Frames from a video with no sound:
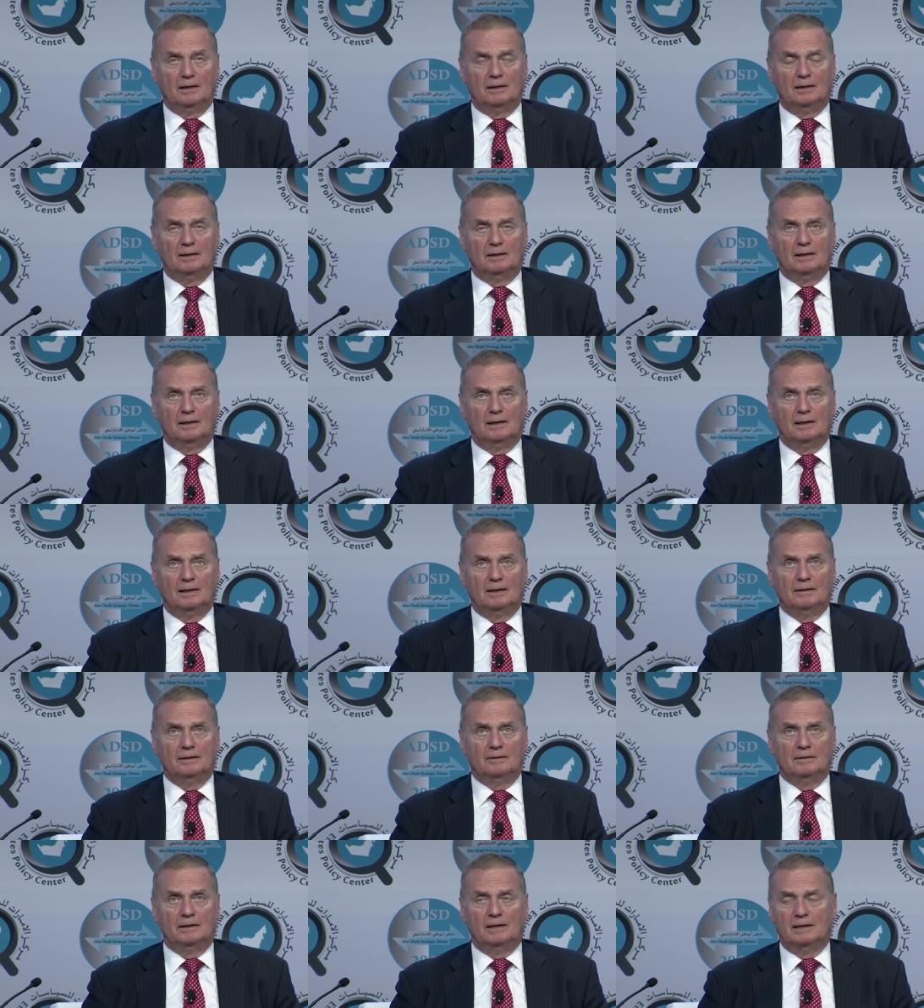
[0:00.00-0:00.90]

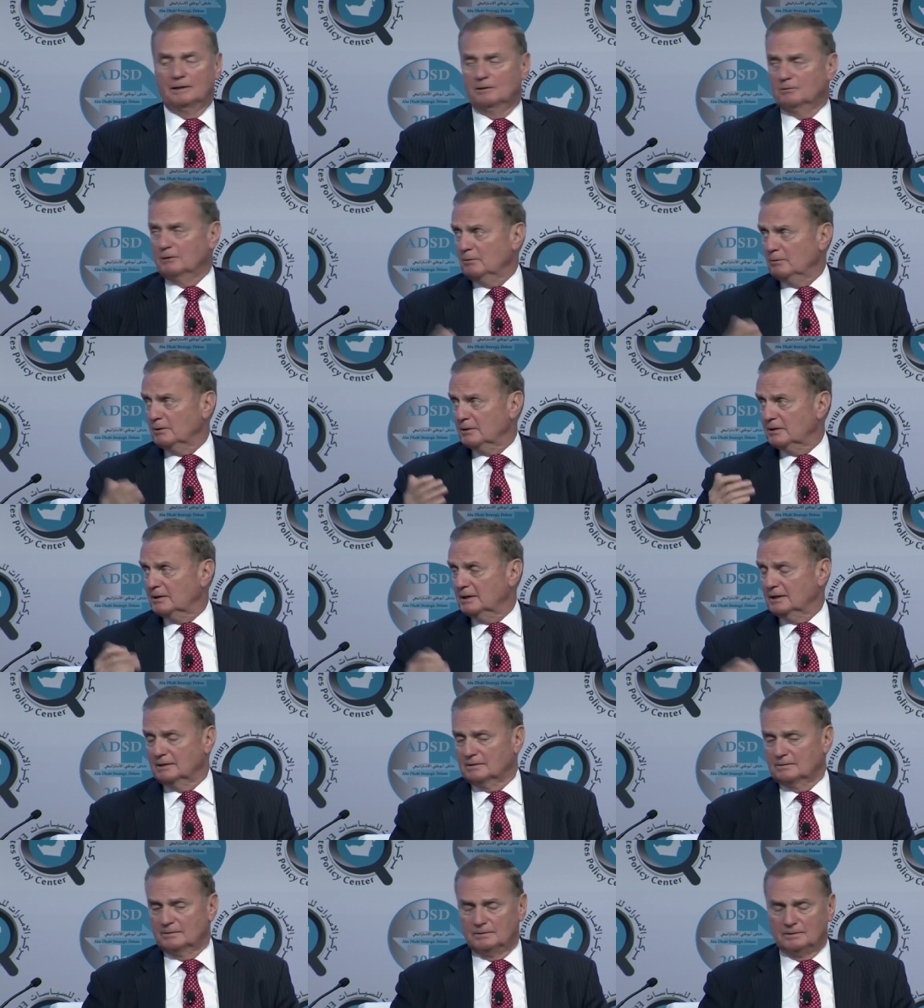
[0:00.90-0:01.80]
I agree
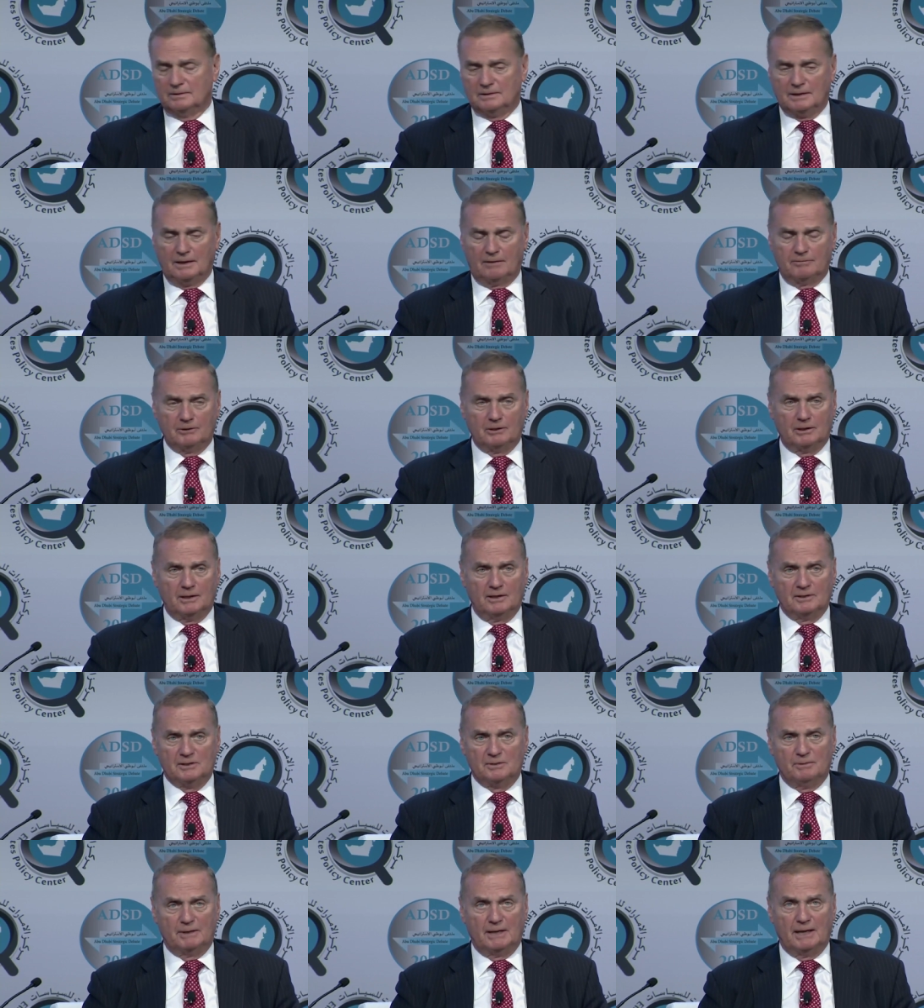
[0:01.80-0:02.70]
with
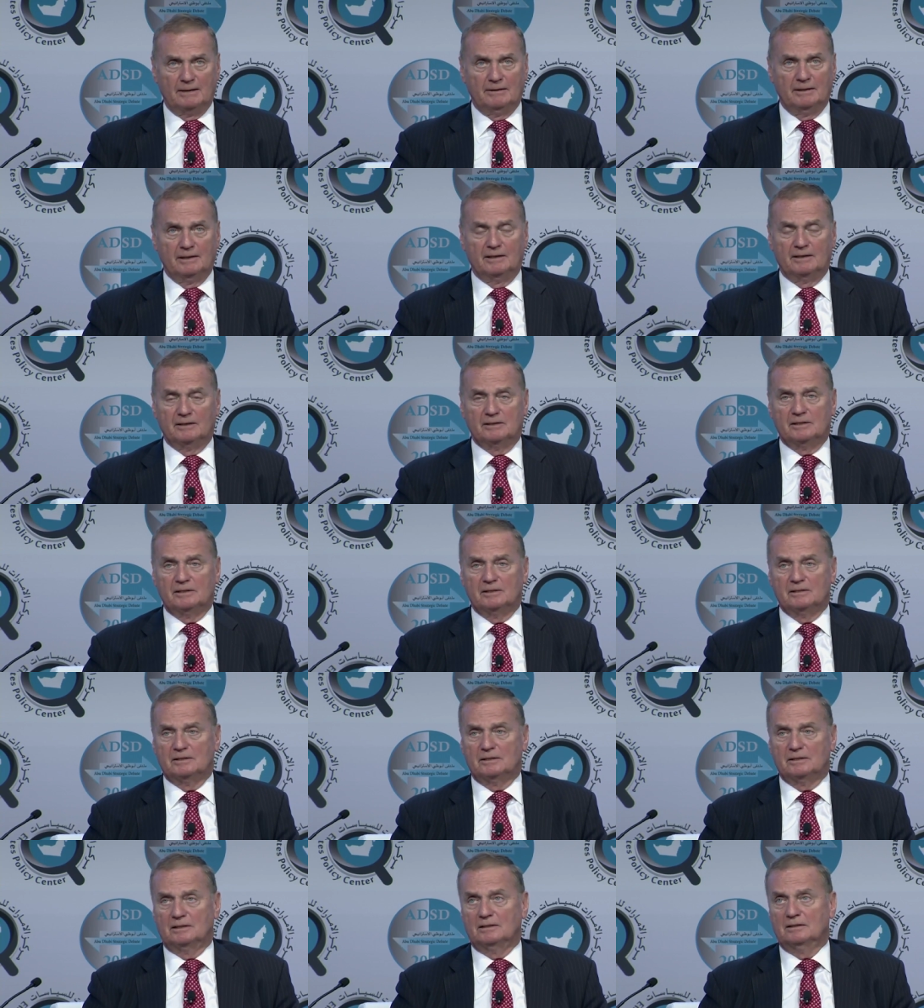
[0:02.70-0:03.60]
Governor Huntsman. I think
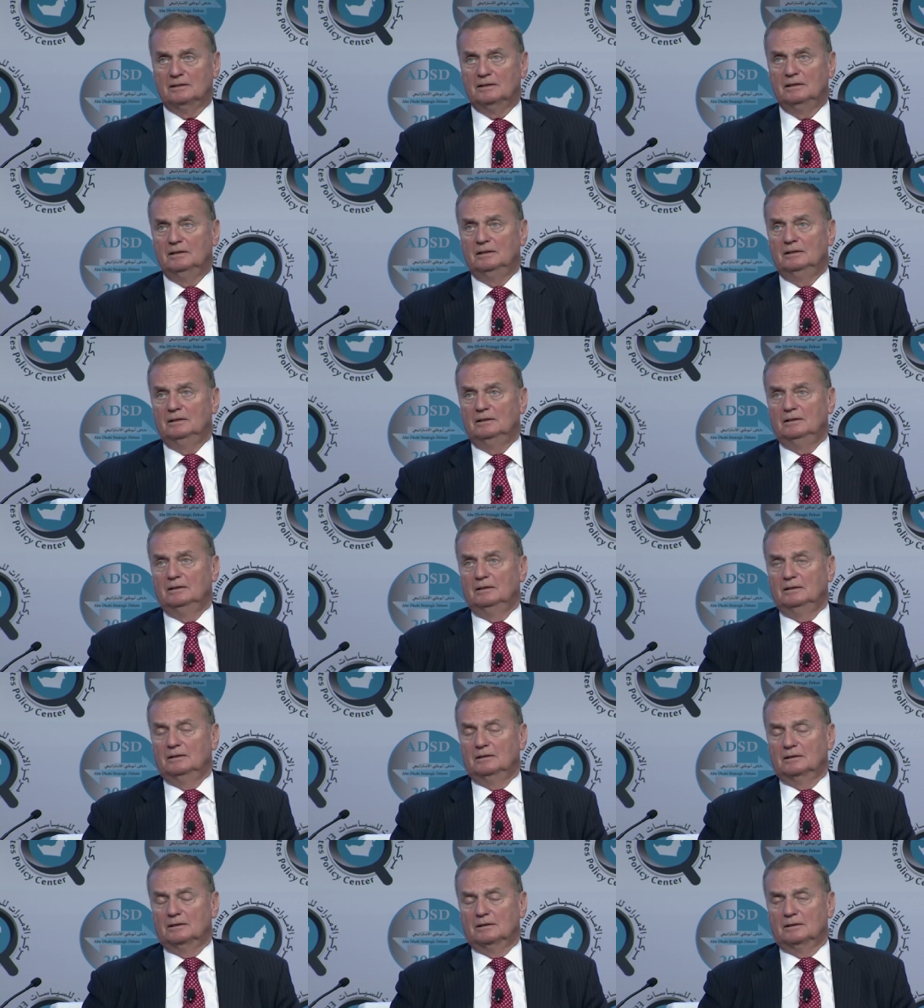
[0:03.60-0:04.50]
this is
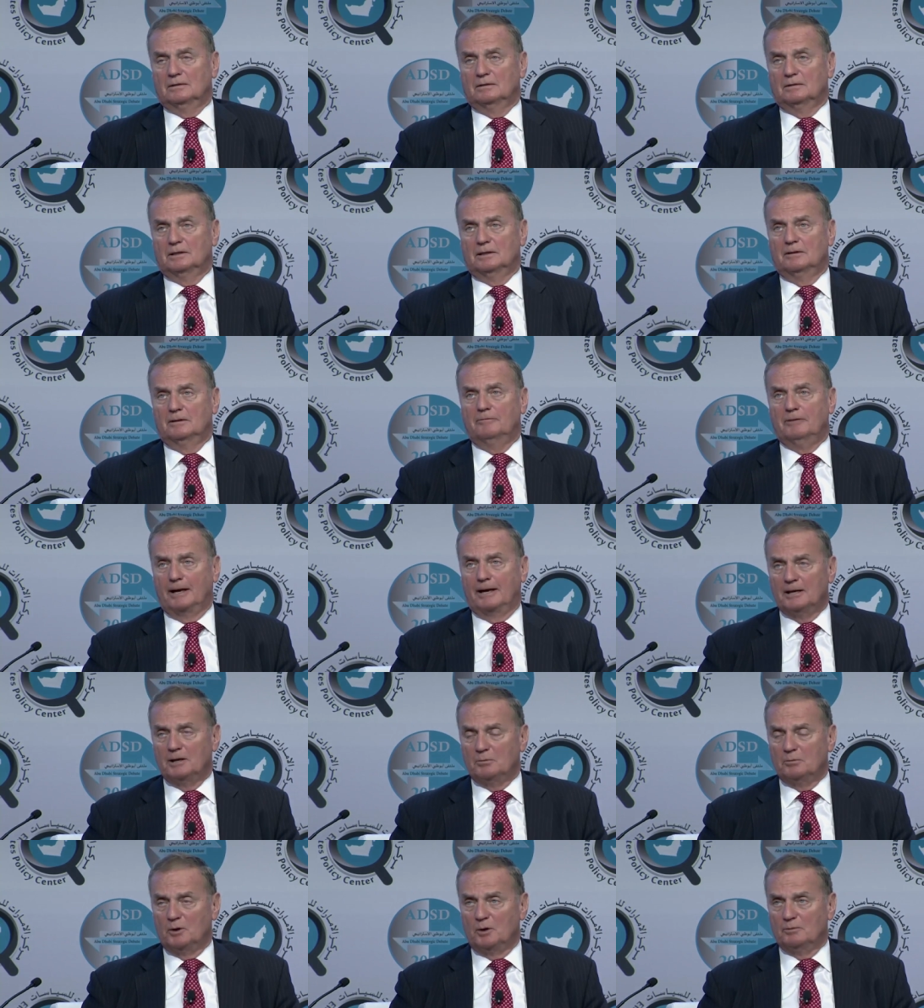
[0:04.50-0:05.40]
a
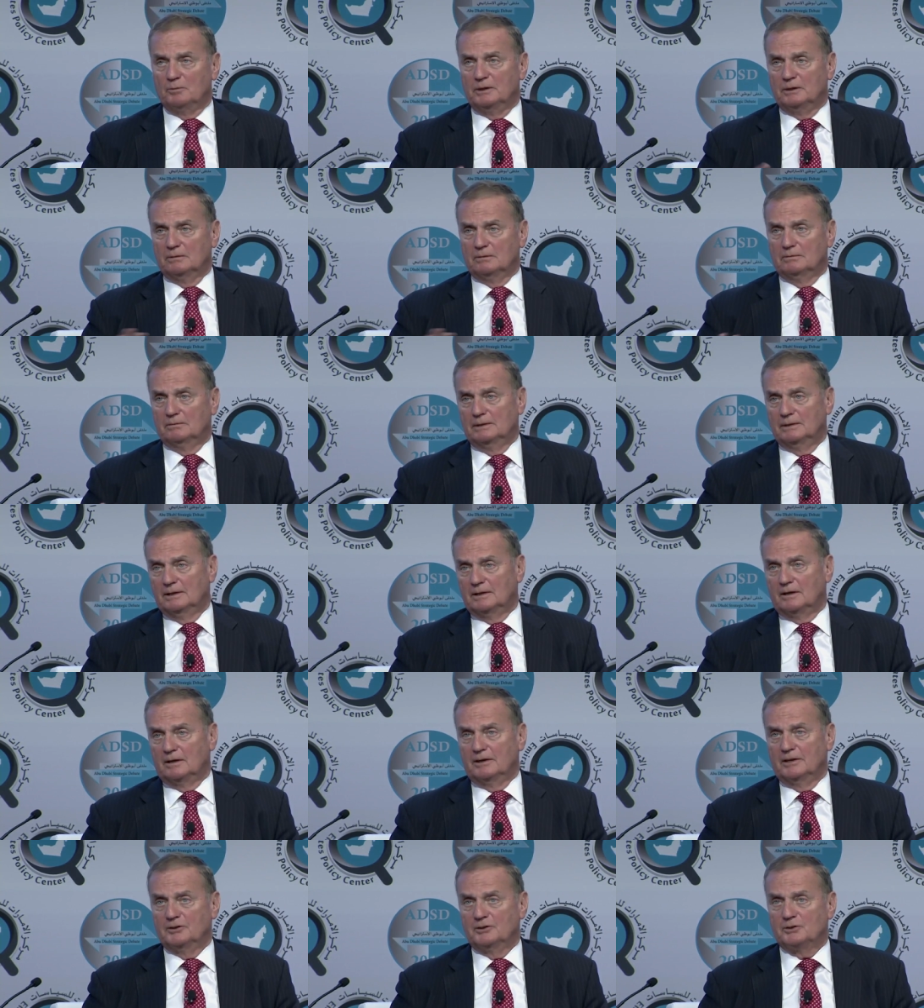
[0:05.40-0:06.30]
defining moment
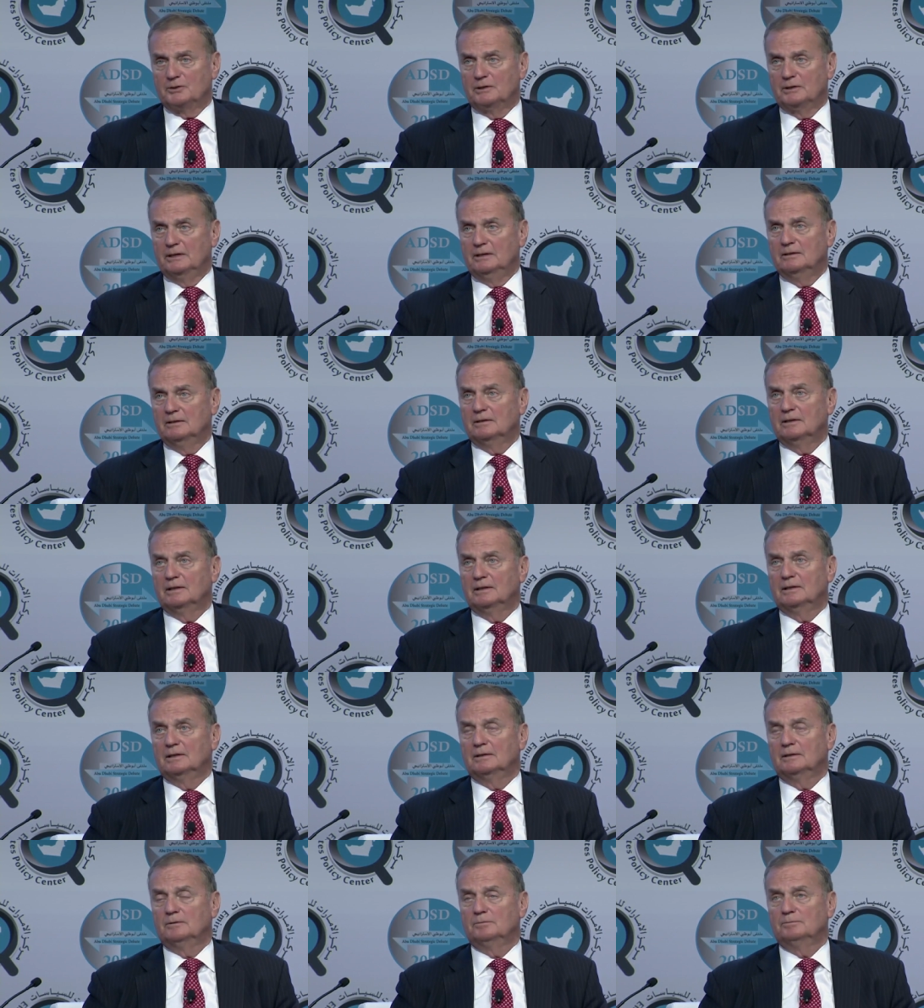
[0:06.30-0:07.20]
in our history,
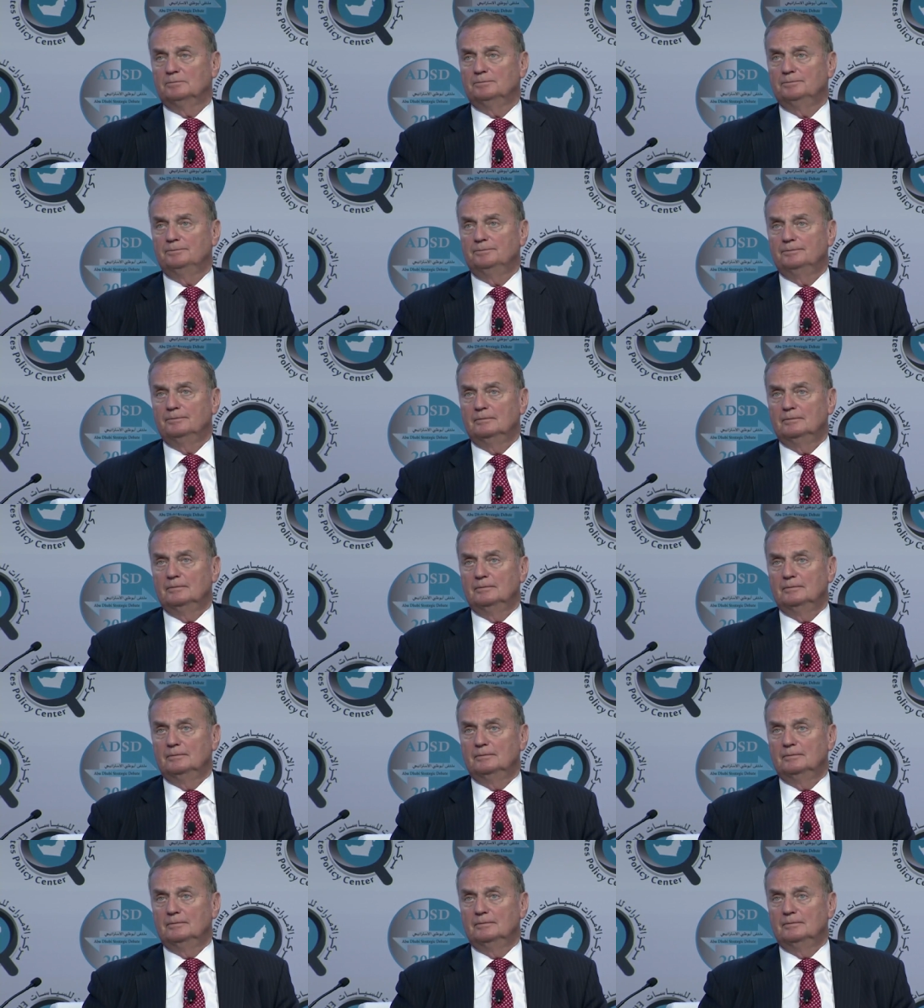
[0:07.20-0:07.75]
and